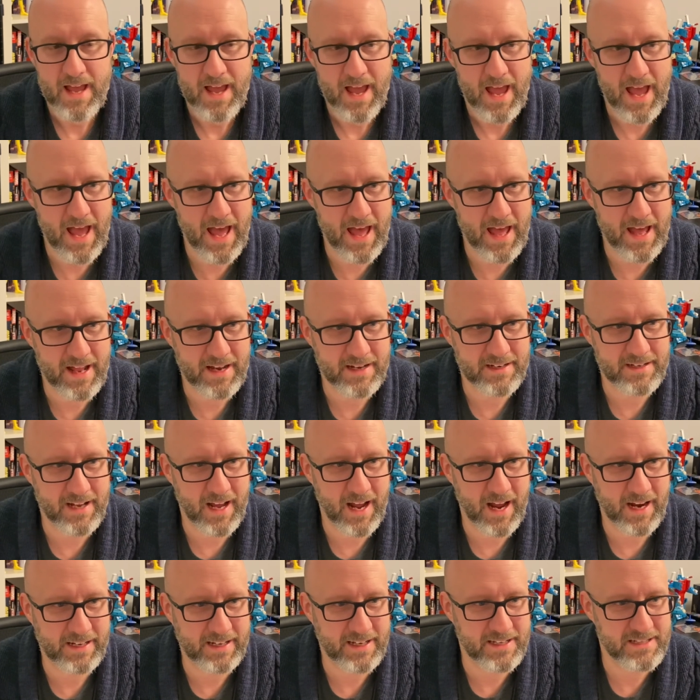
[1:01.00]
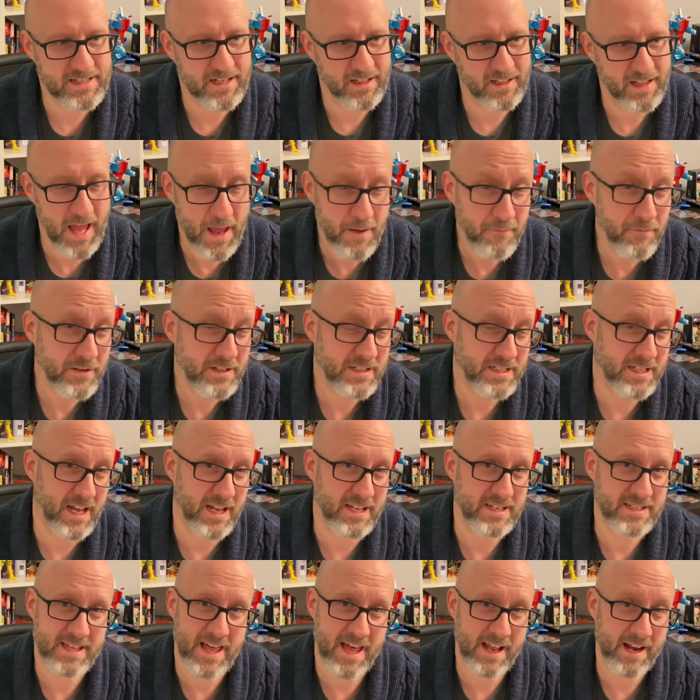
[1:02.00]
And I guess I'll
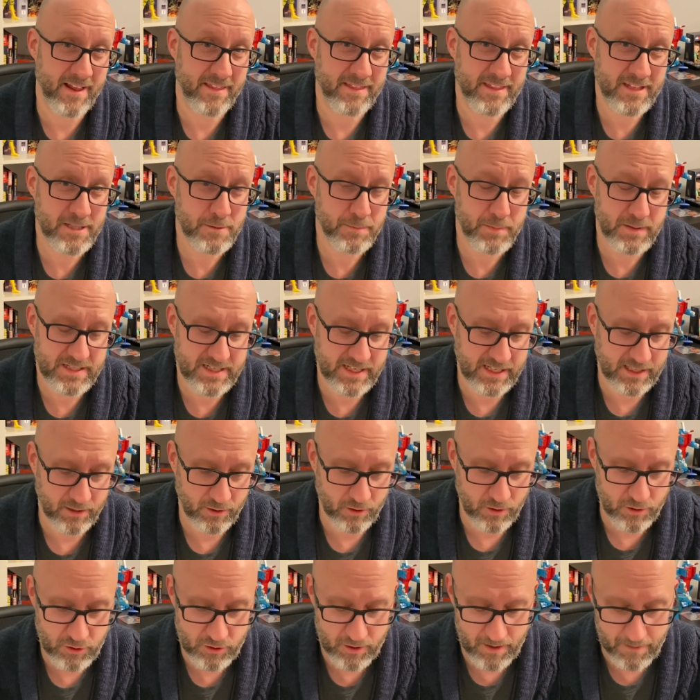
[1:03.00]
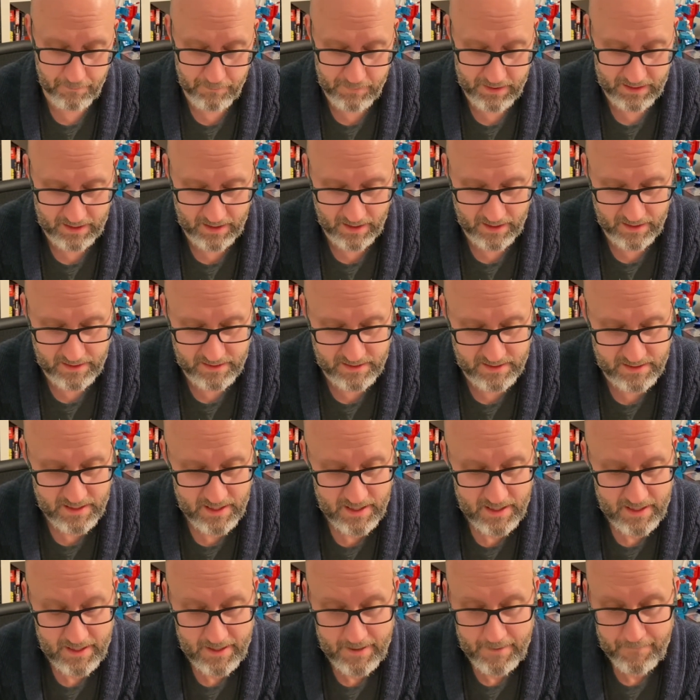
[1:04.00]
emphasize that on this particular trip because
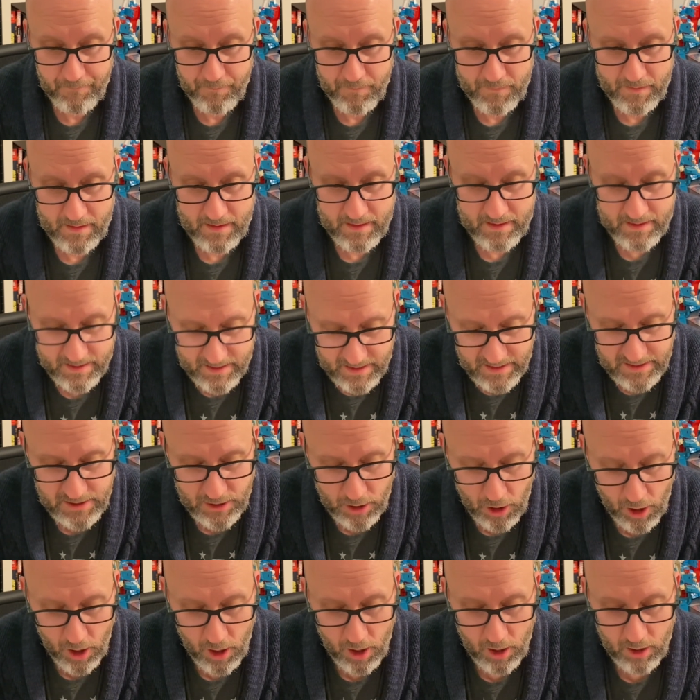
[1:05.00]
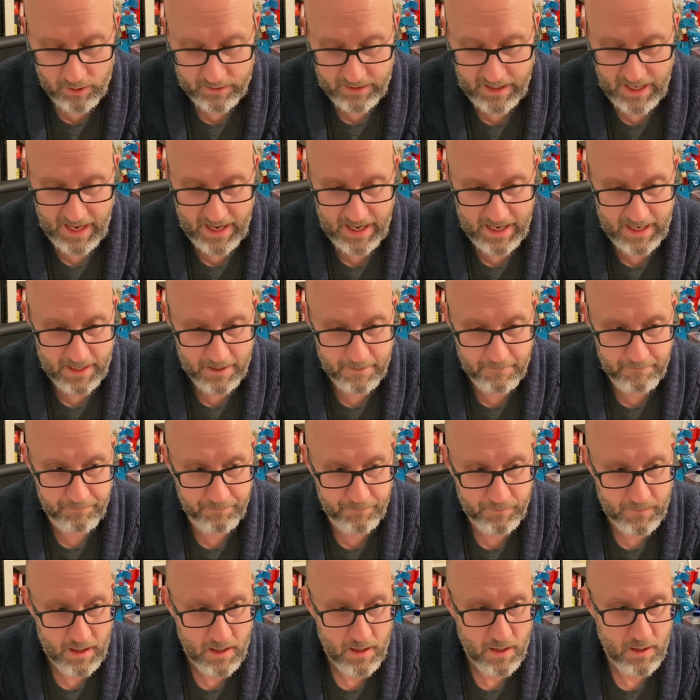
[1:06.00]
this haul
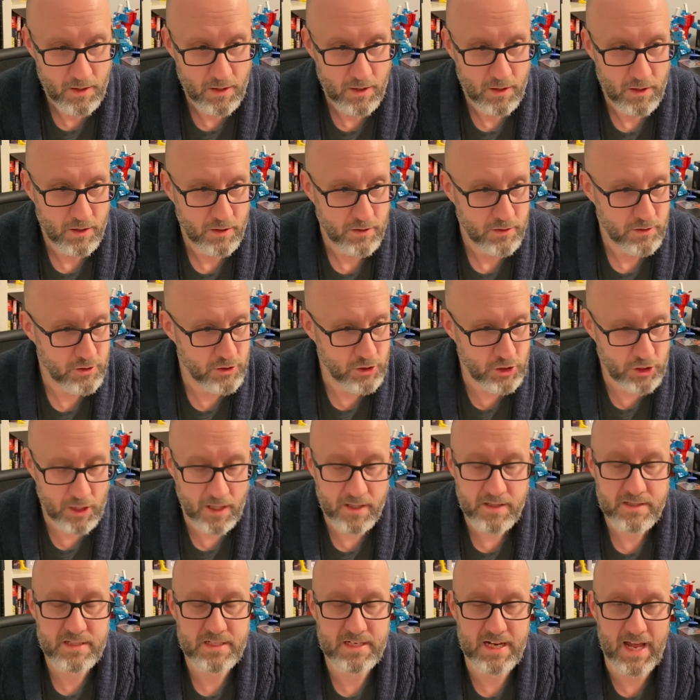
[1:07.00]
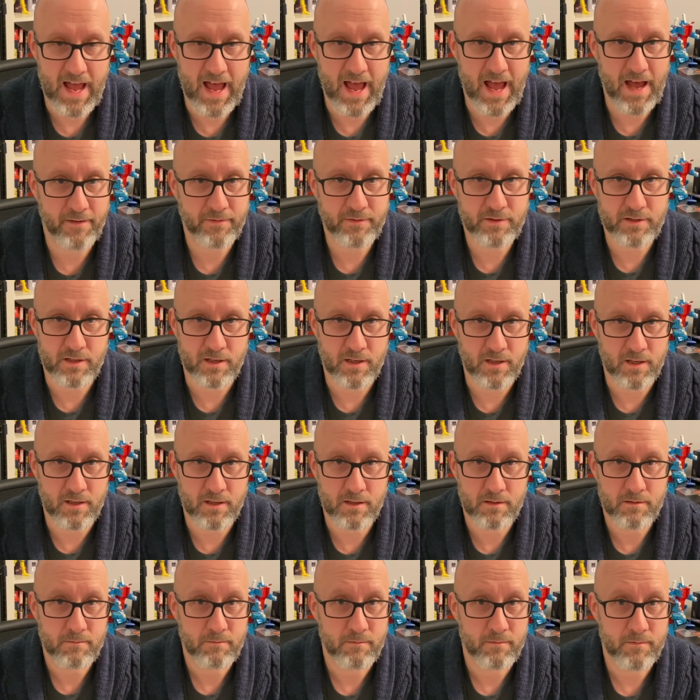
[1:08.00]
came just
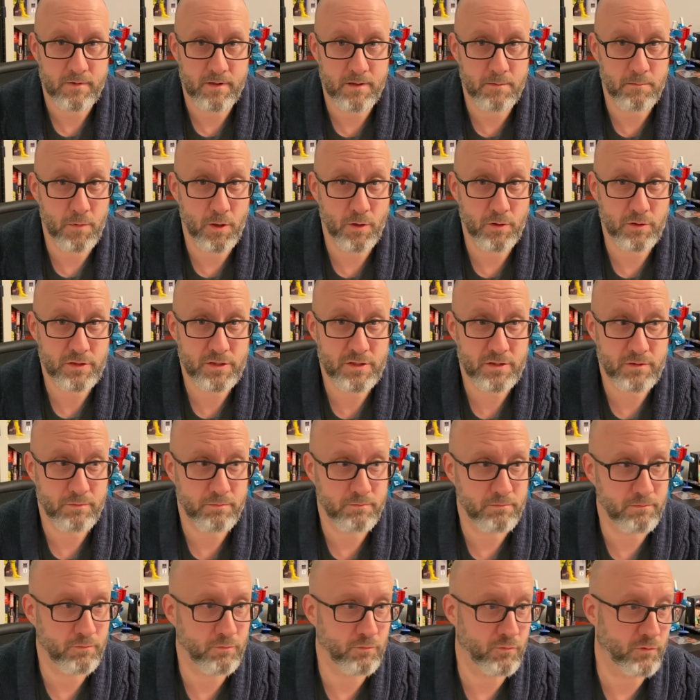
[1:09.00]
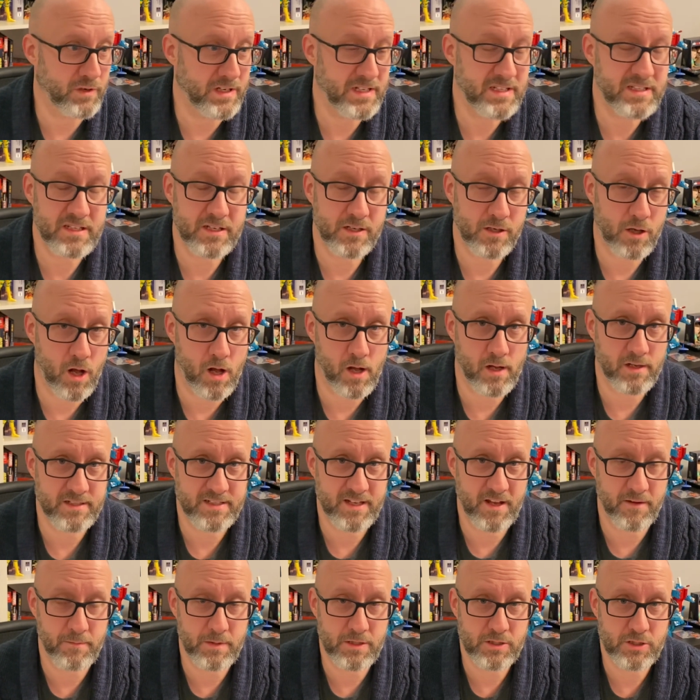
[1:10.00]
after the most recent hauls
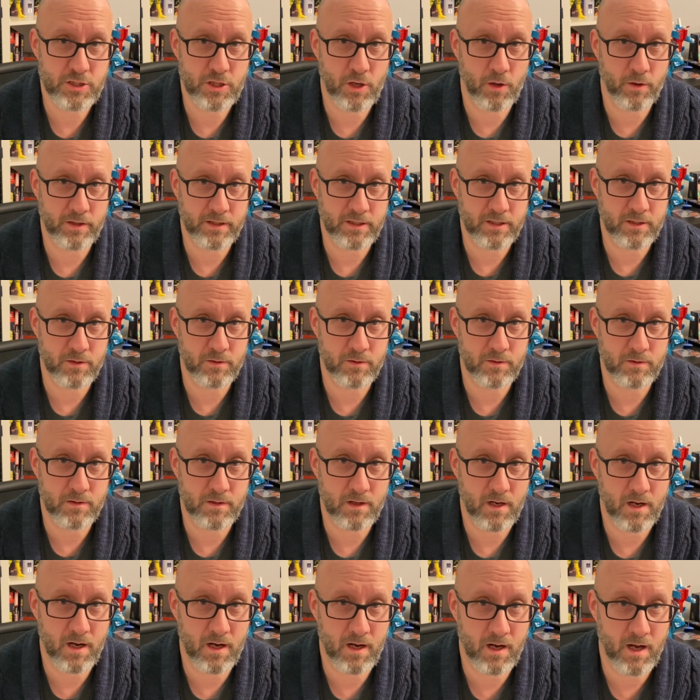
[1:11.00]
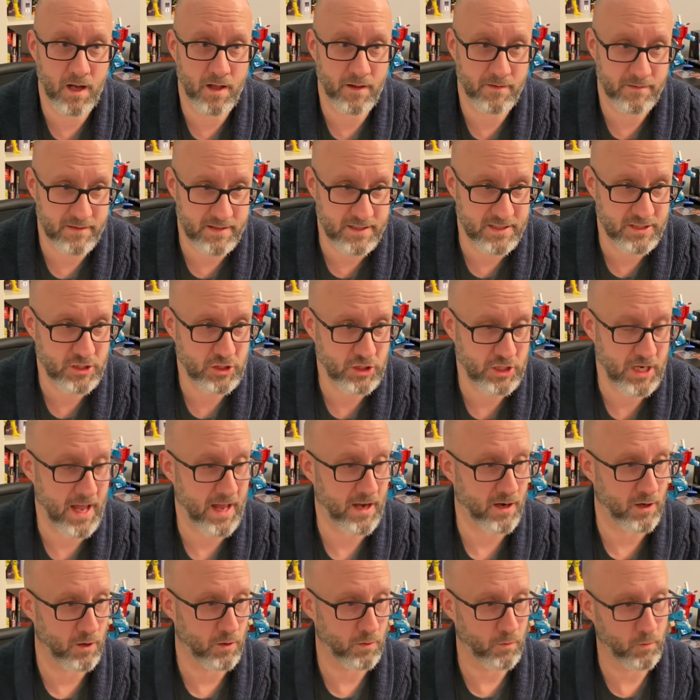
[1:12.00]
I've been showing you on this
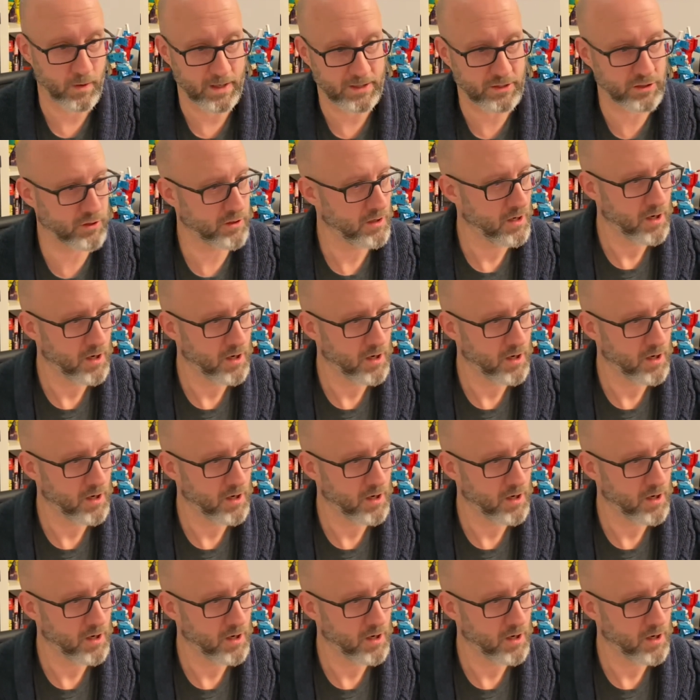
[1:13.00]
channel, which